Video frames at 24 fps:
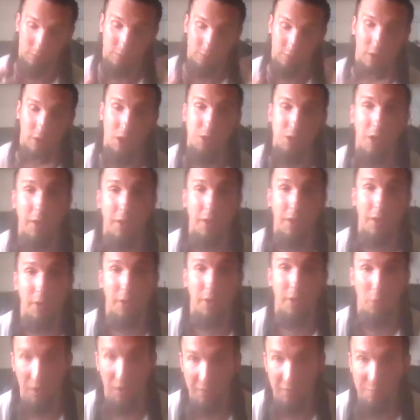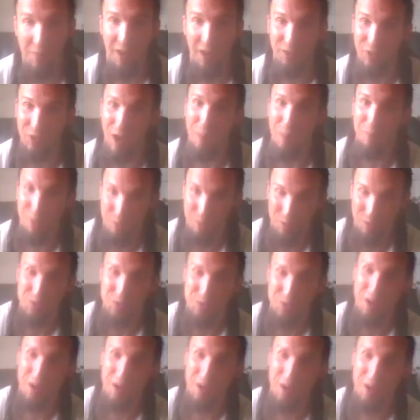another one of my top three. So now we're
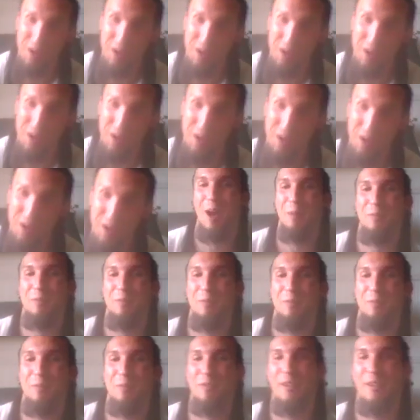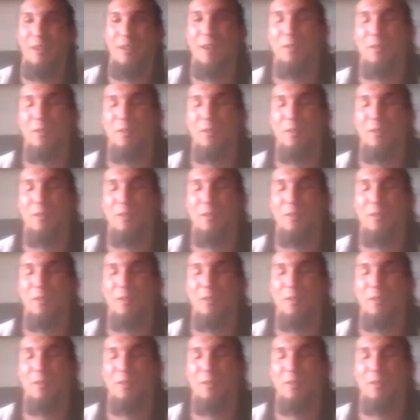going to hit two of my top favorite